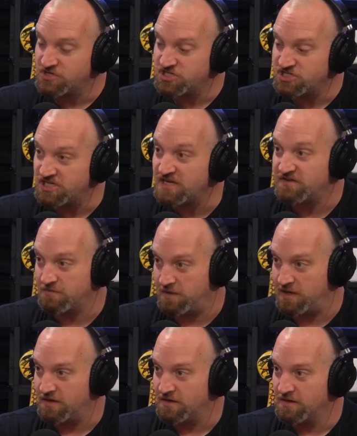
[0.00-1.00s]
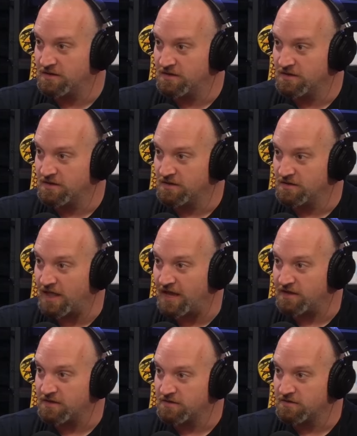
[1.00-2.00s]
shit to me.
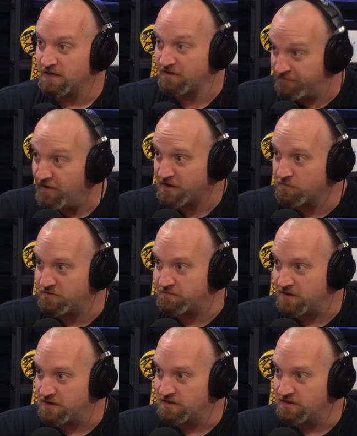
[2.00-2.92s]
Like fucking with me.